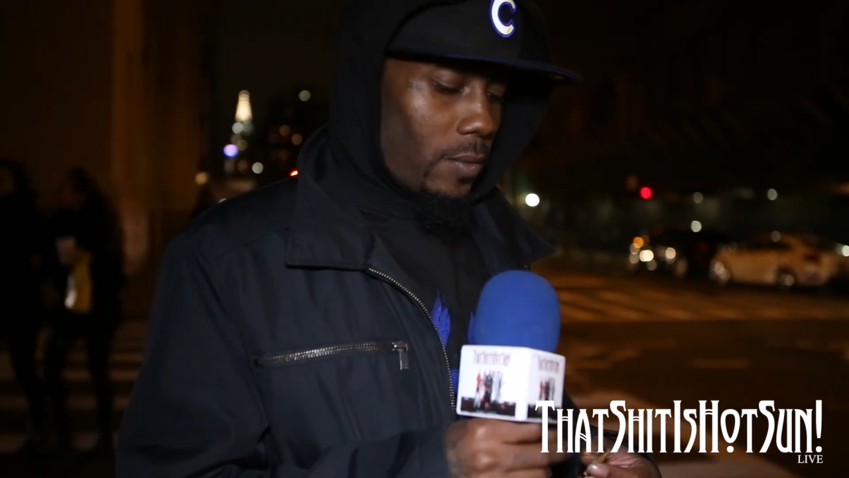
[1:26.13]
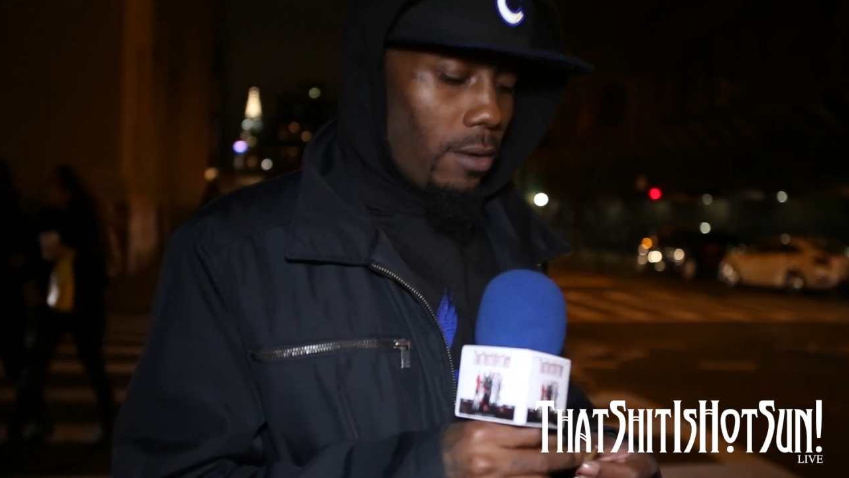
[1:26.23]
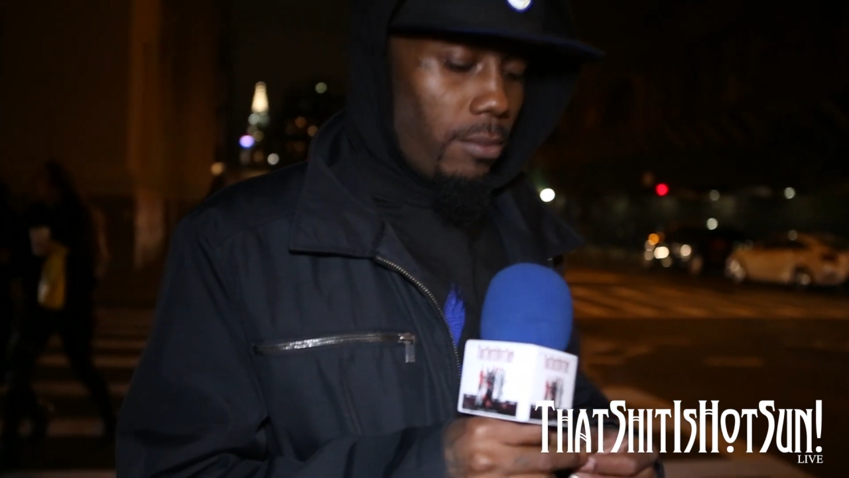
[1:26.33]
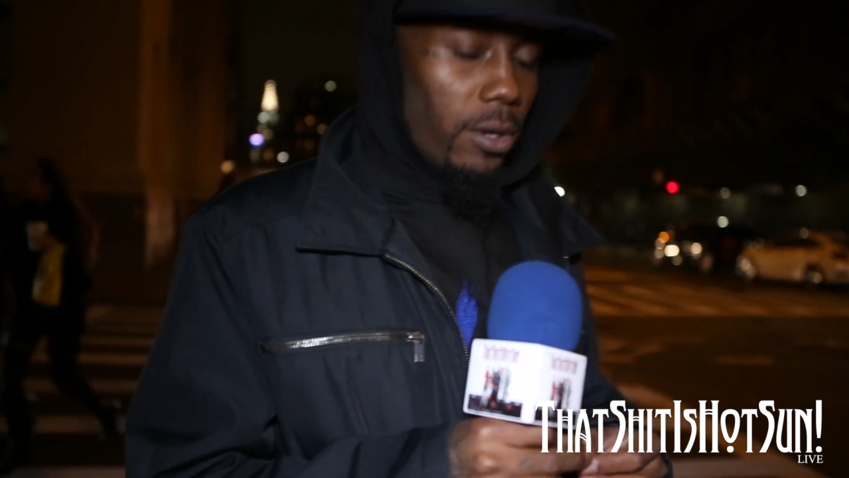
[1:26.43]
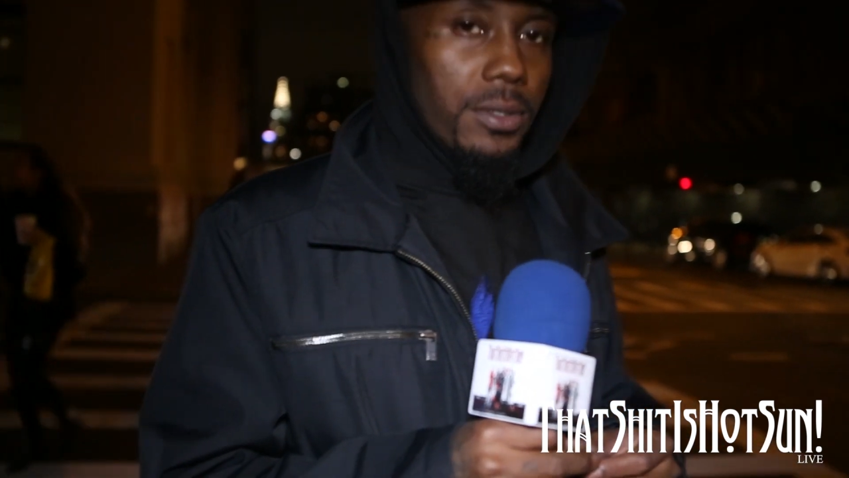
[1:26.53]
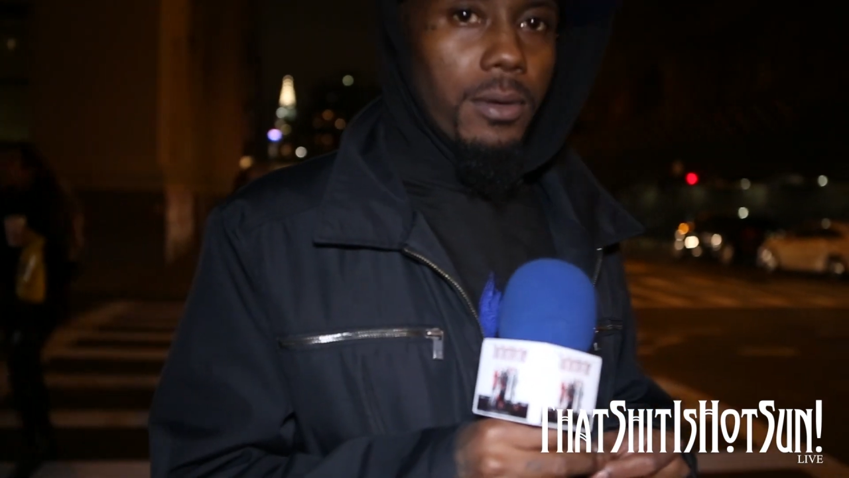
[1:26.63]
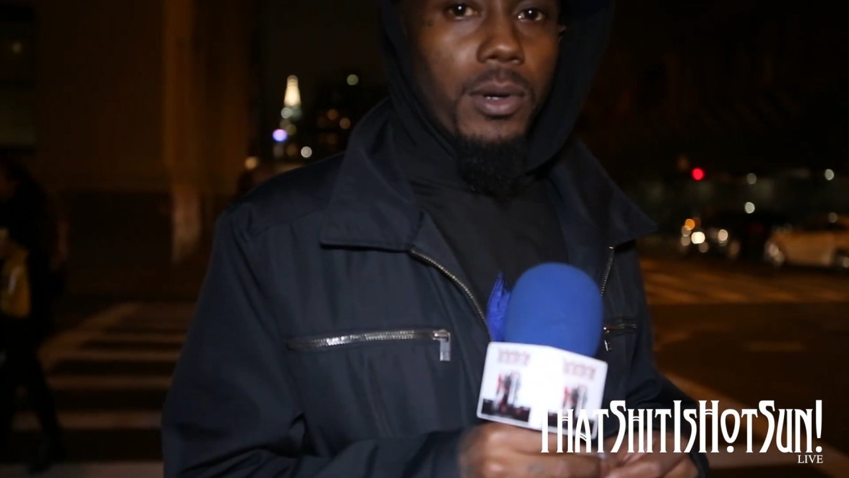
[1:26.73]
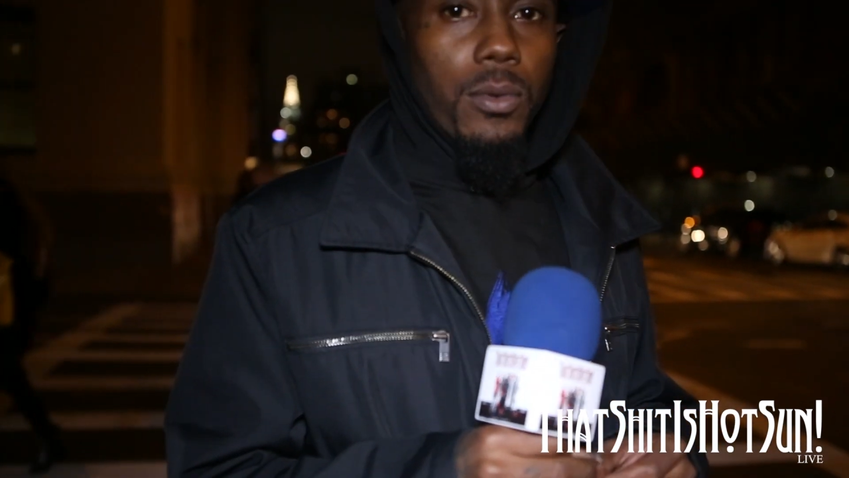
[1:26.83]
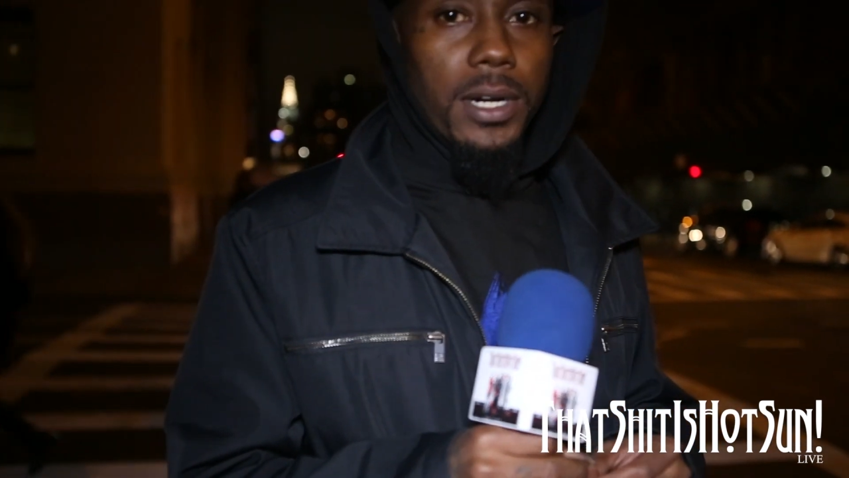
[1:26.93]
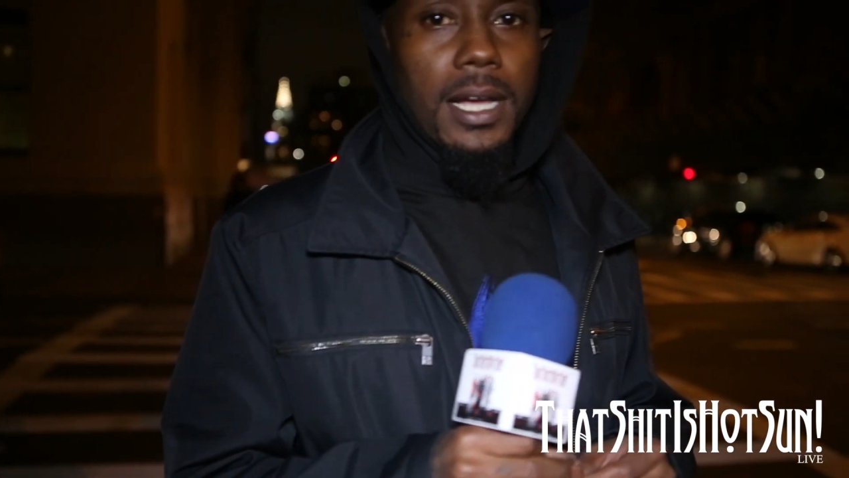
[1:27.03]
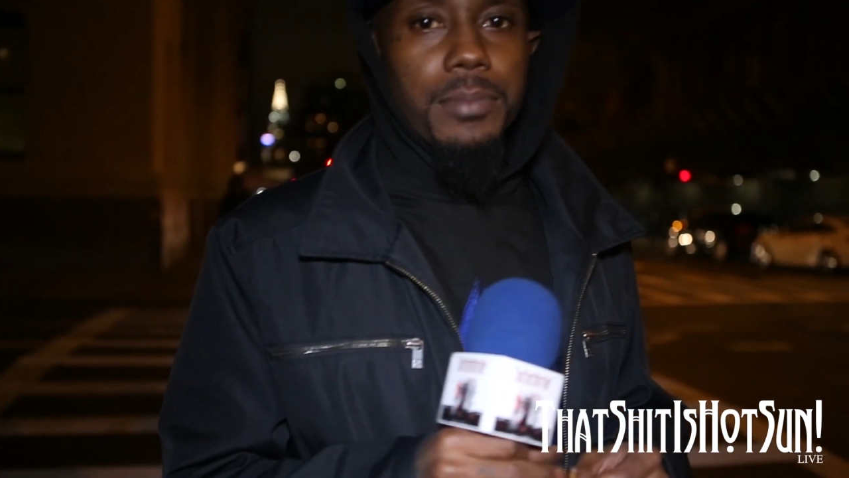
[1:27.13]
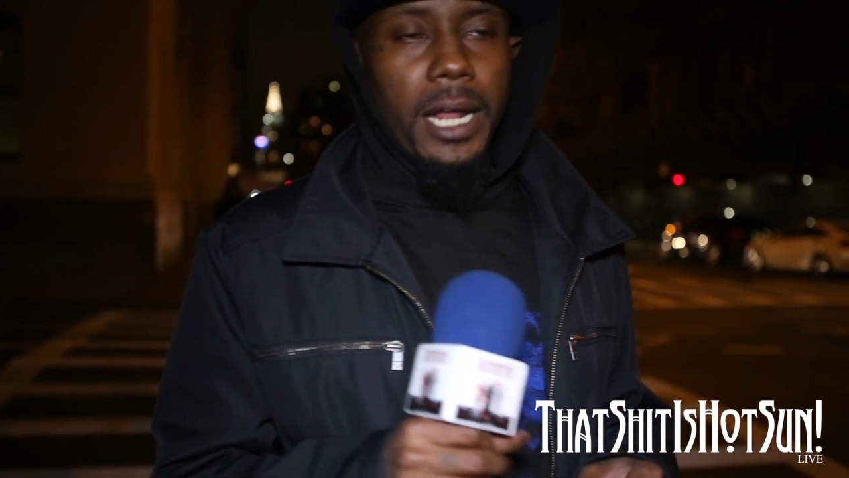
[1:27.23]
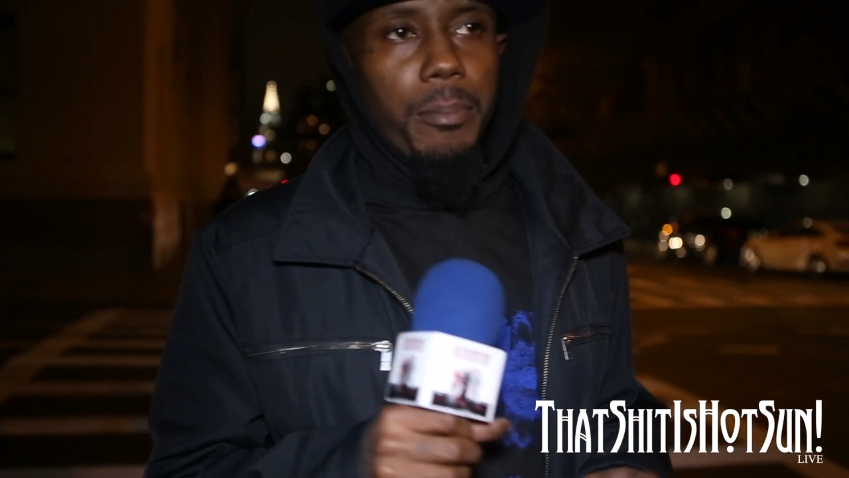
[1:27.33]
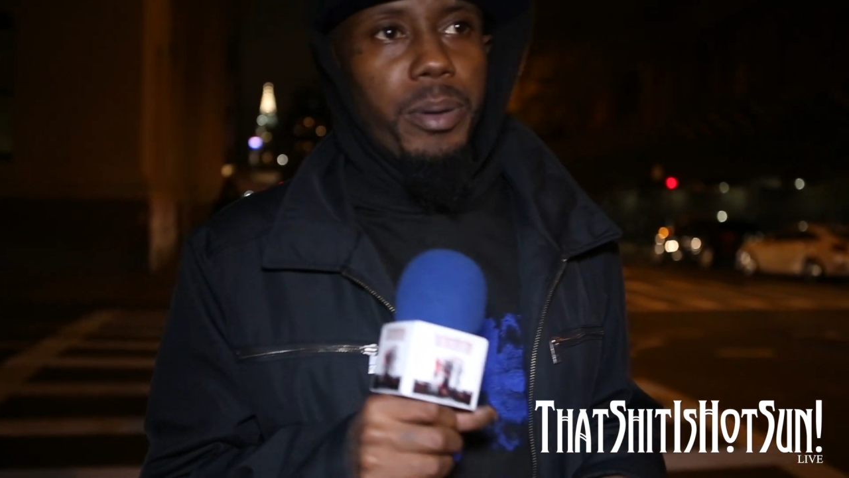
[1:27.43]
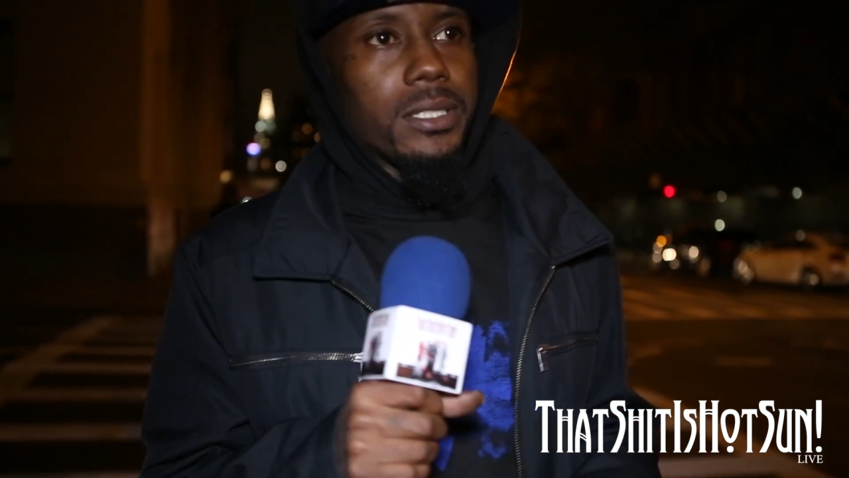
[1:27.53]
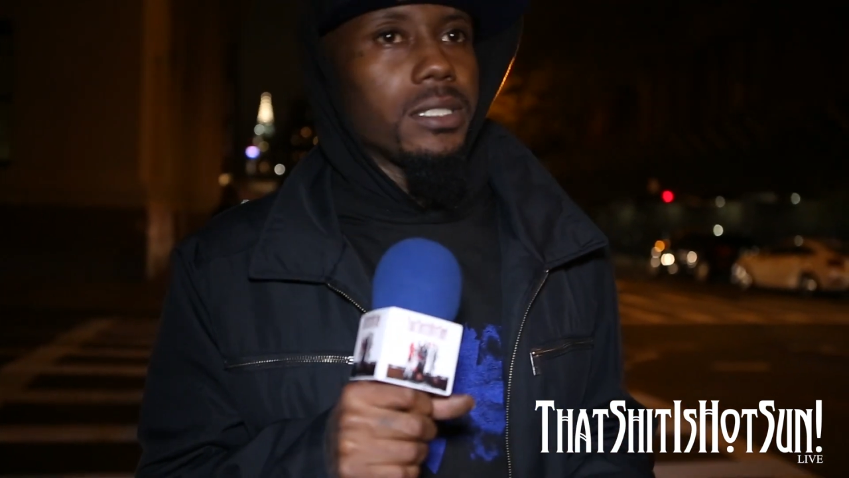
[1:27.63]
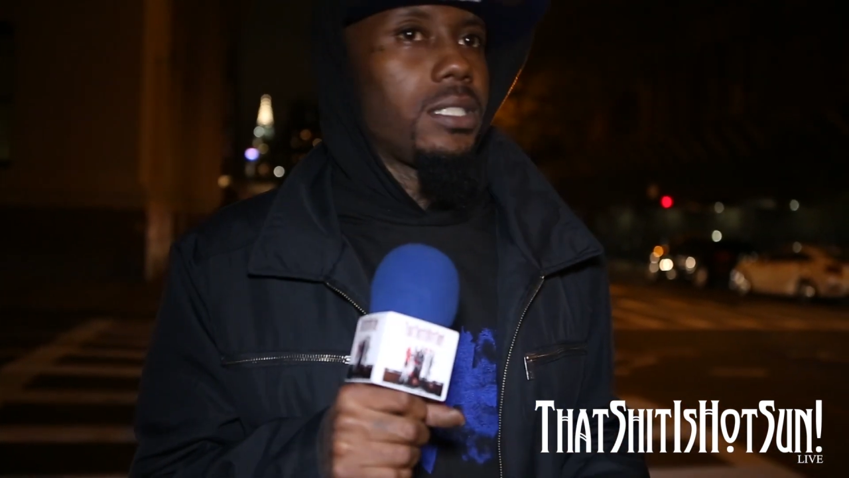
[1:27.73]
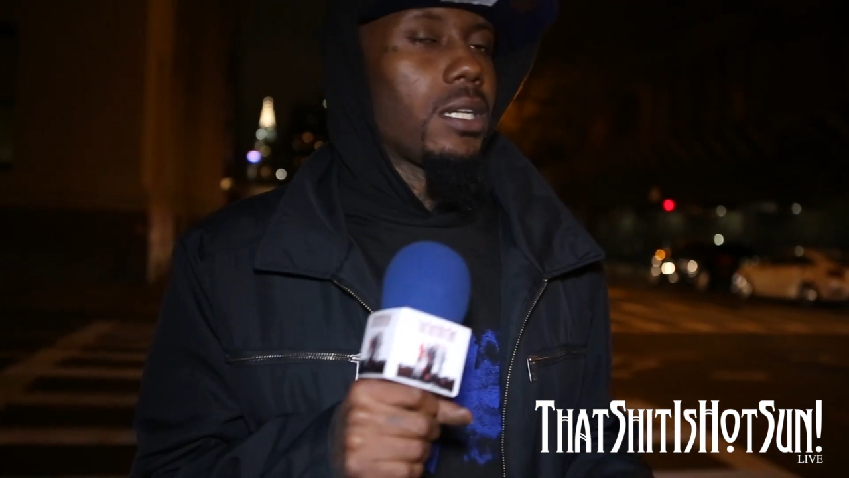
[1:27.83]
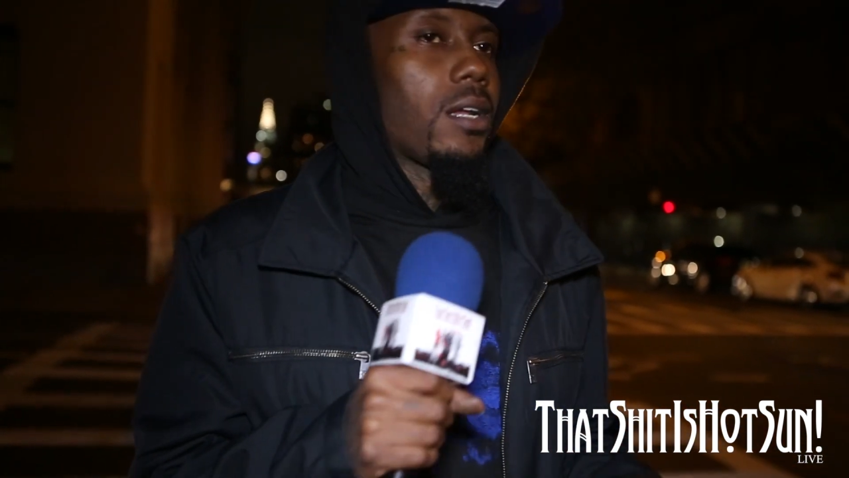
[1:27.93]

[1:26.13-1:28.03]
So, but, so yeah, when it comes to that punch and shit,